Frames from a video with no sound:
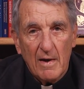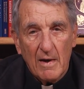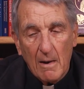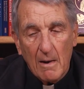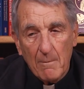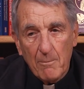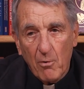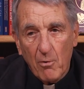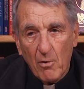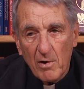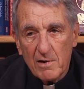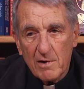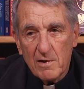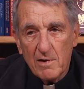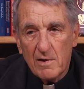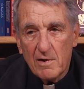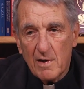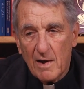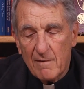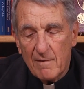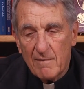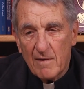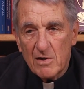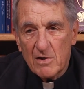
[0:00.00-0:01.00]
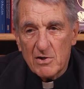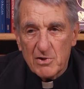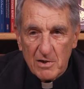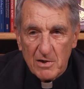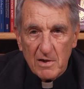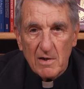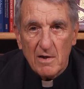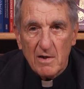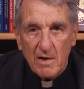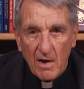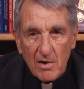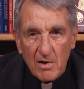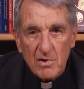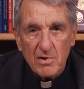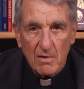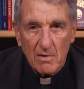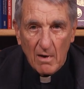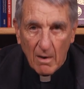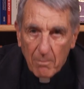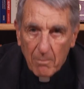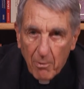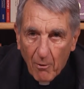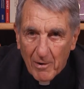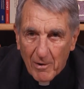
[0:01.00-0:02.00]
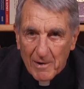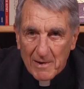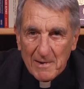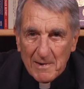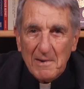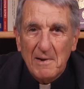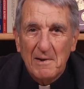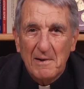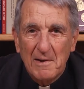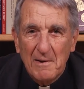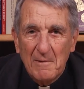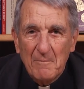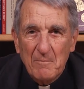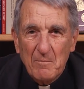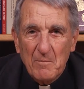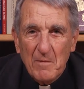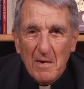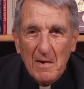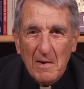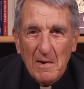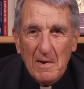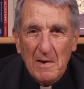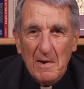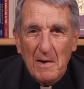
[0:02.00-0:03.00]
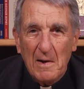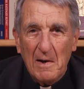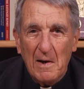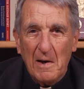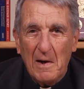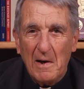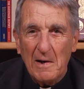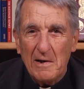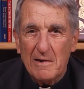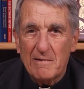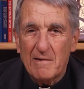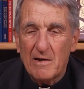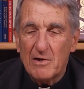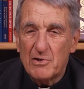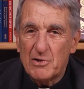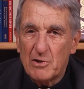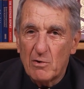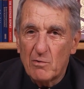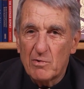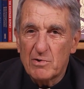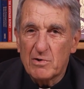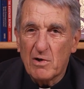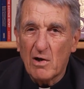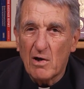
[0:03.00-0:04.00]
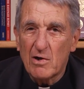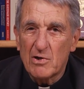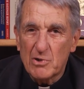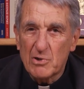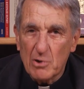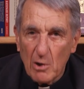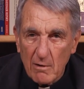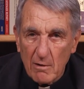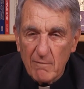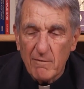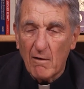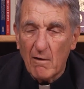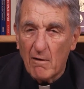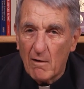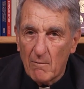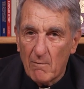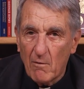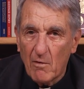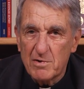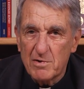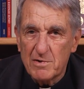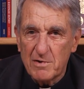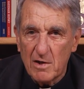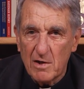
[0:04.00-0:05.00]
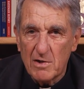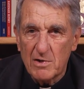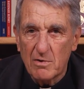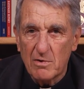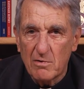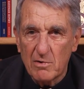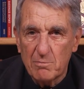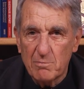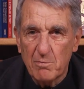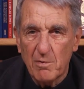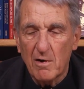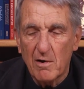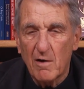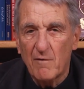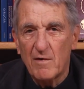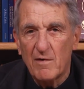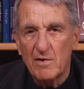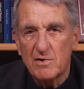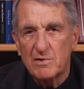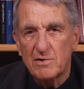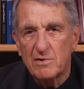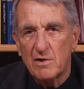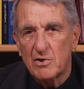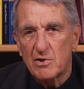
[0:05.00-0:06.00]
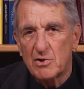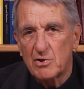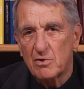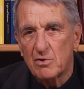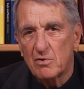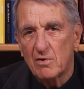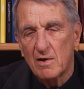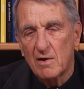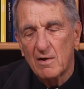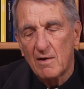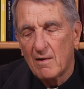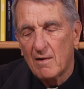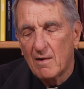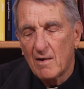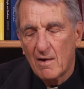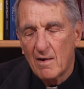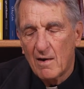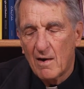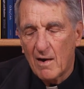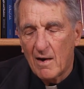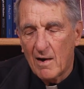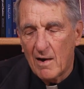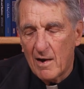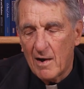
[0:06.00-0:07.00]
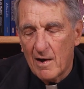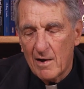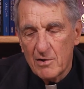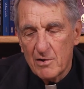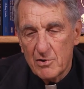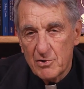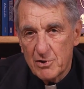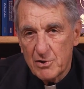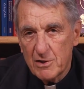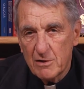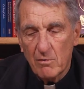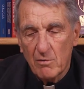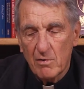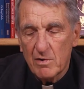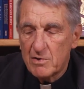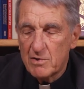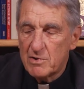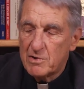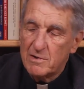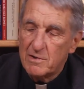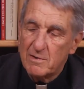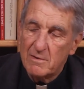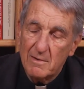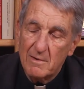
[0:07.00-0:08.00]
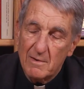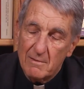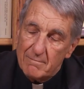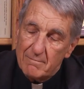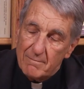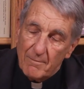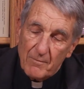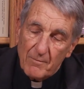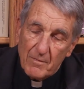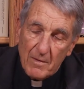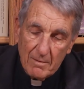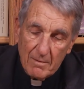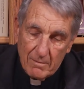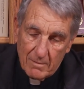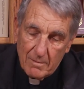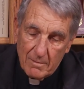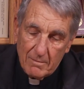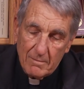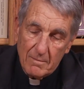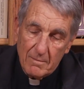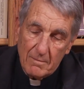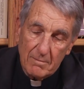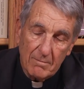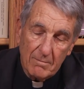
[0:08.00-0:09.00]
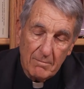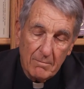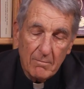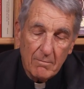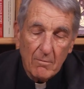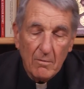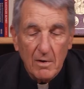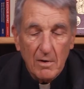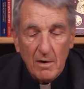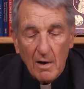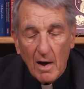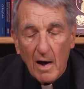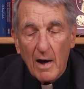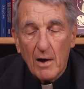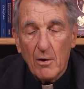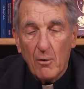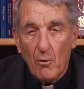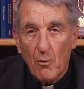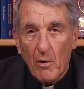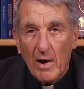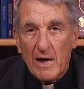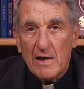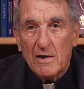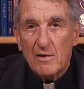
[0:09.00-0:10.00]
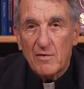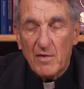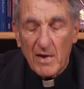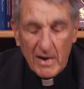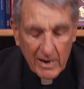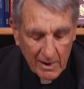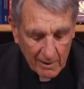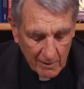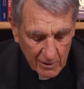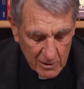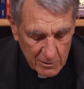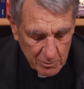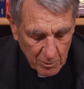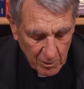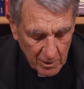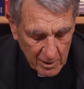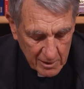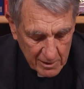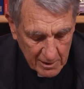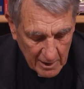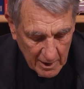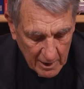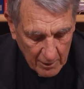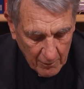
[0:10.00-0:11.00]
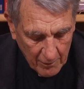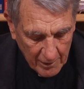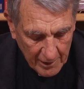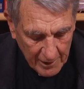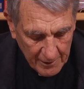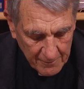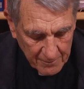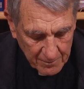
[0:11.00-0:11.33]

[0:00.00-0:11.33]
and then she disappointed in that she was conservative on most issues, but on this issue, she was not right thinking. Let's put it that way.